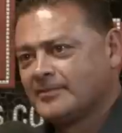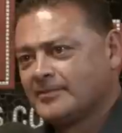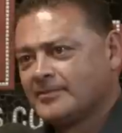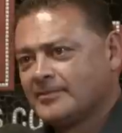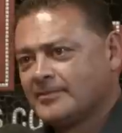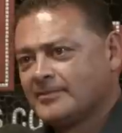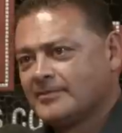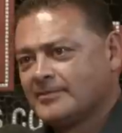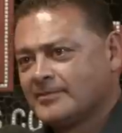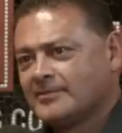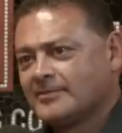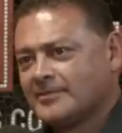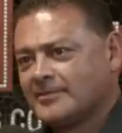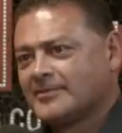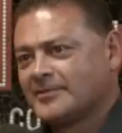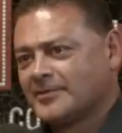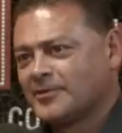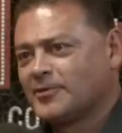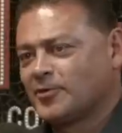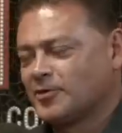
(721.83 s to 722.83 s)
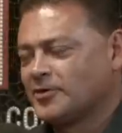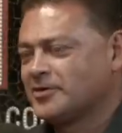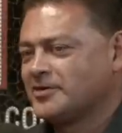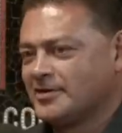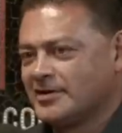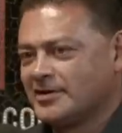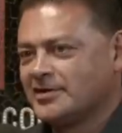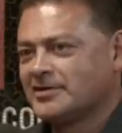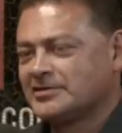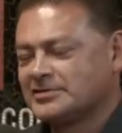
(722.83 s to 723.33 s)
Yeah, the long cord.
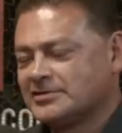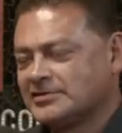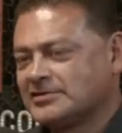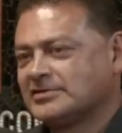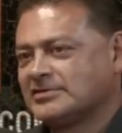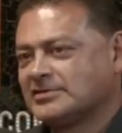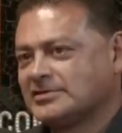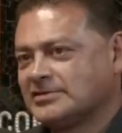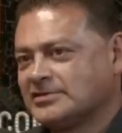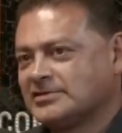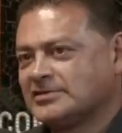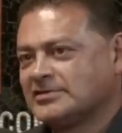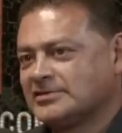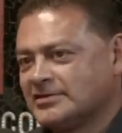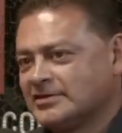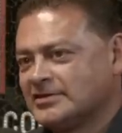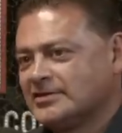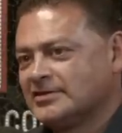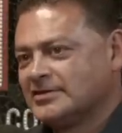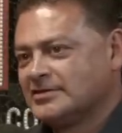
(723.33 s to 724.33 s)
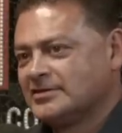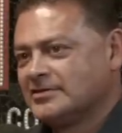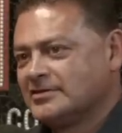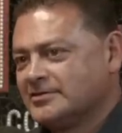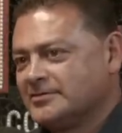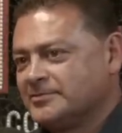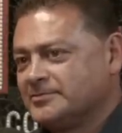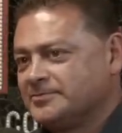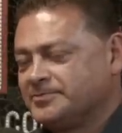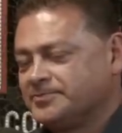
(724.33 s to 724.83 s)
Yeah.
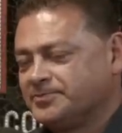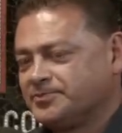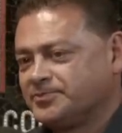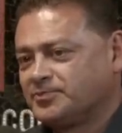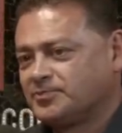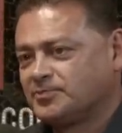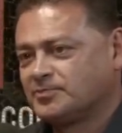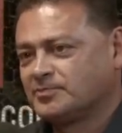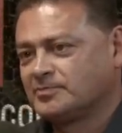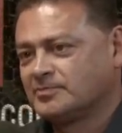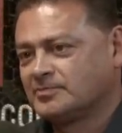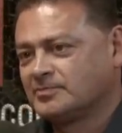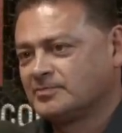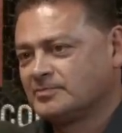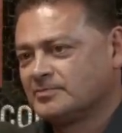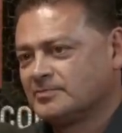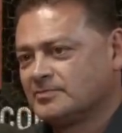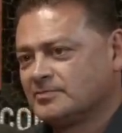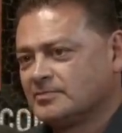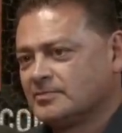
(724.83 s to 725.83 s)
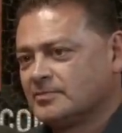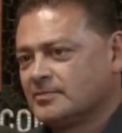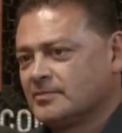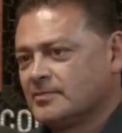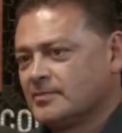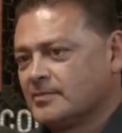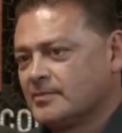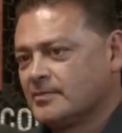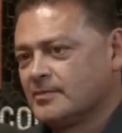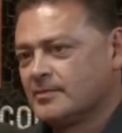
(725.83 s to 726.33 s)
So are
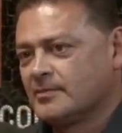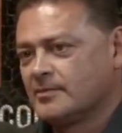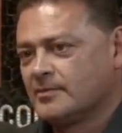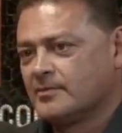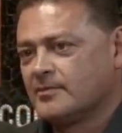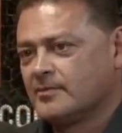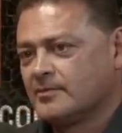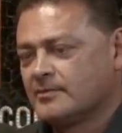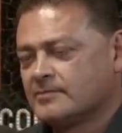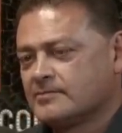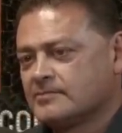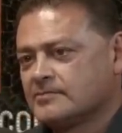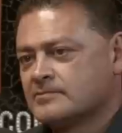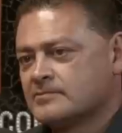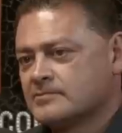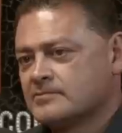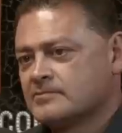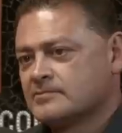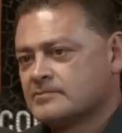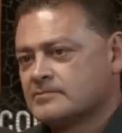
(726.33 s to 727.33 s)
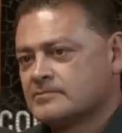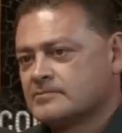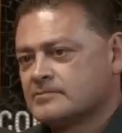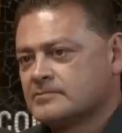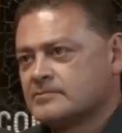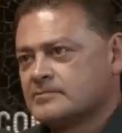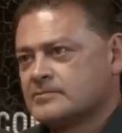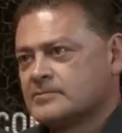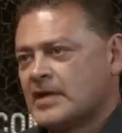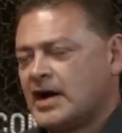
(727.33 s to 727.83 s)
they going to fight again?
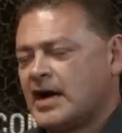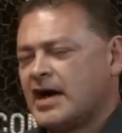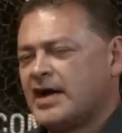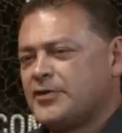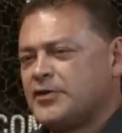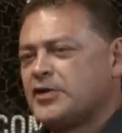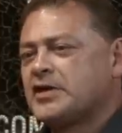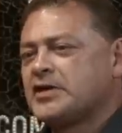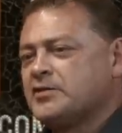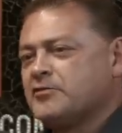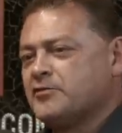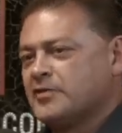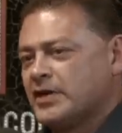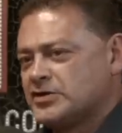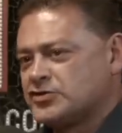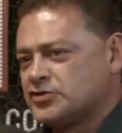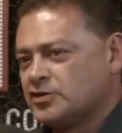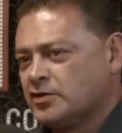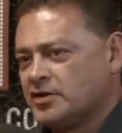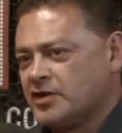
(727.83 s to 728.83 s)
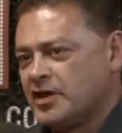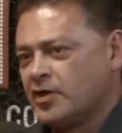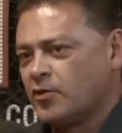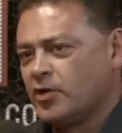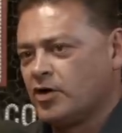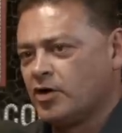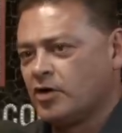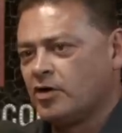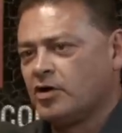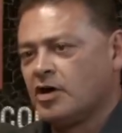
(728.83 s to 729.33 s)
I think eventually they
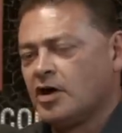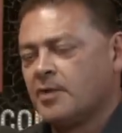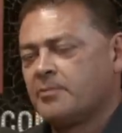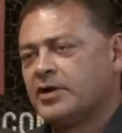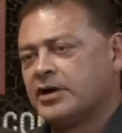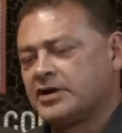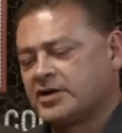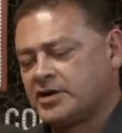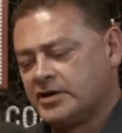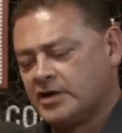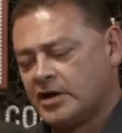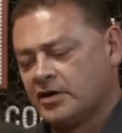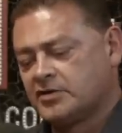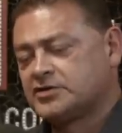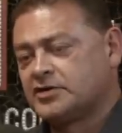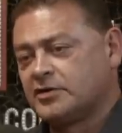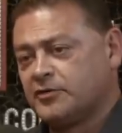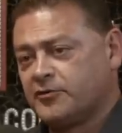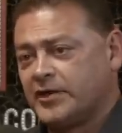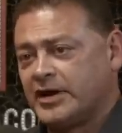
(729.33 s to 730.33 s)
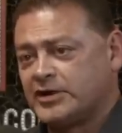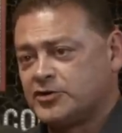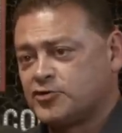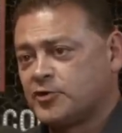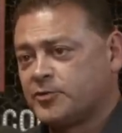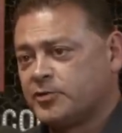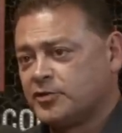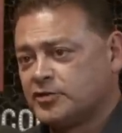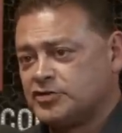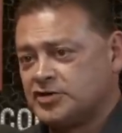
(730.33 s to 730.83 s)
will, but Canelo's going to fight
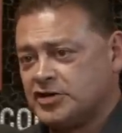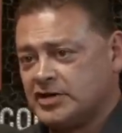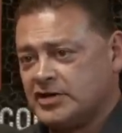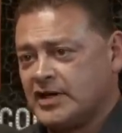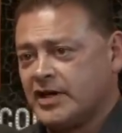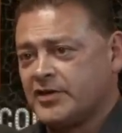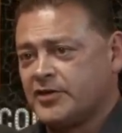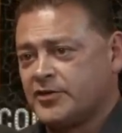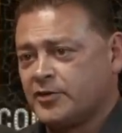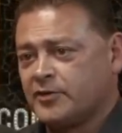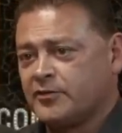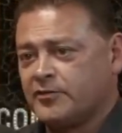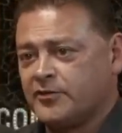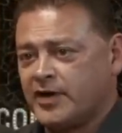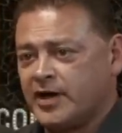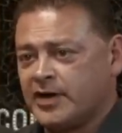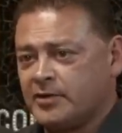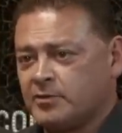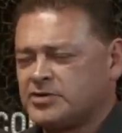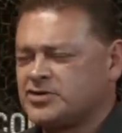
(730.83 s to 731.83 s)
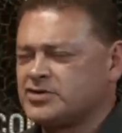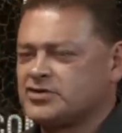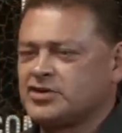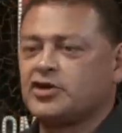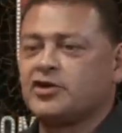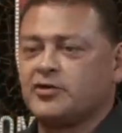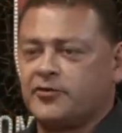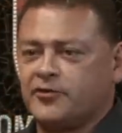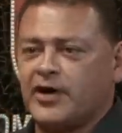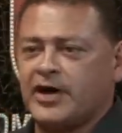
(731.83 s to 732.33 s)
Triple G in that third fight, which is a
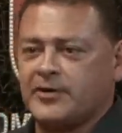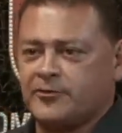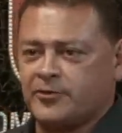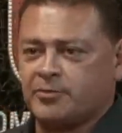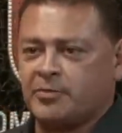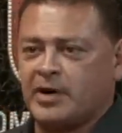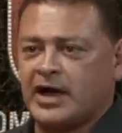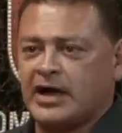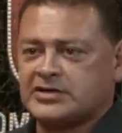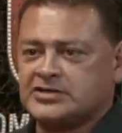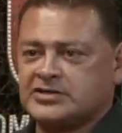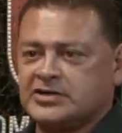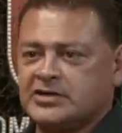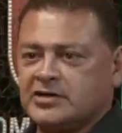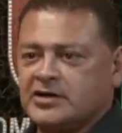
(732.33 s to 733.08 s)
good fight for boxing.